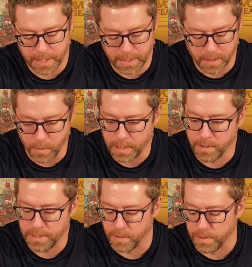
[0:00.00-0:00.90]
thing going
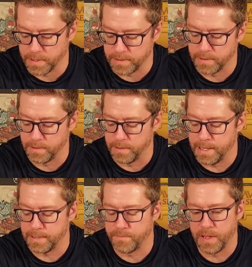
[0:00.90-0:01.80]
on here with this little,
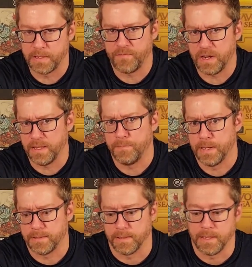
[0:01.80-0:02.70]
and it's fairly
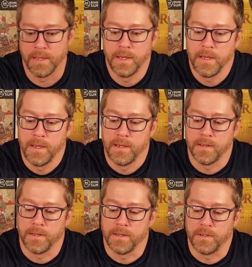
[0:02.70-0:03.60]
puzzly
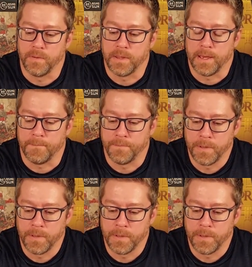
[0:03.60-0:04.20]
doing that.